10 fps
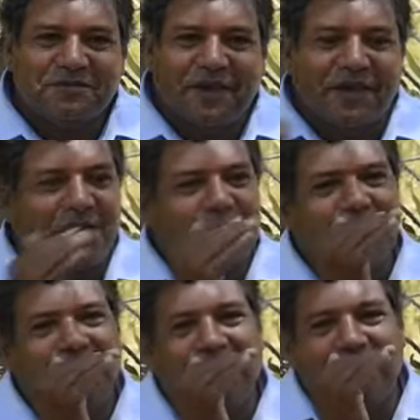Okay,
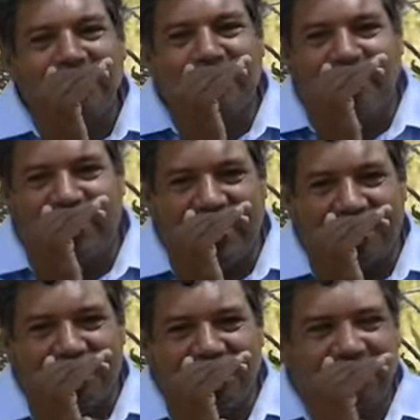put it over here like
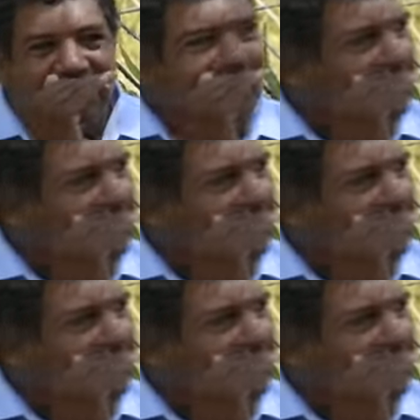that. And you've